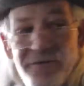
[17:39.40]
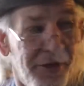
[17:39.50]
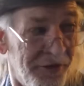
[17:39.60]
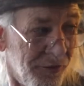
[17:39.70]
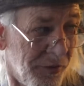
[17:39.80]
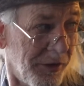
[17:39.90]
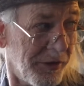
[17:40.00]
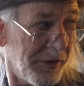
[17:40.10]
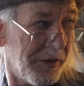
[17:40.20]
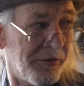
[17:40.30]
another one
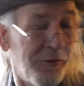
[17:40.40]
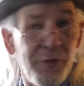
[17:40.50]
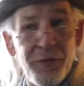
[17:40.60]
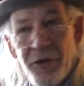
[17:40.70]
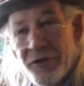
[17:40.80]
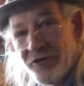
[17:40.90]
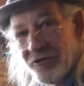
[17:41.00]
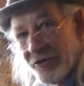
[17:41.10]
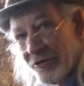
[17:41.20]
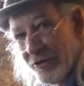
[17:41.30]
to put on
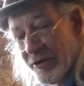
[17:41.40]
still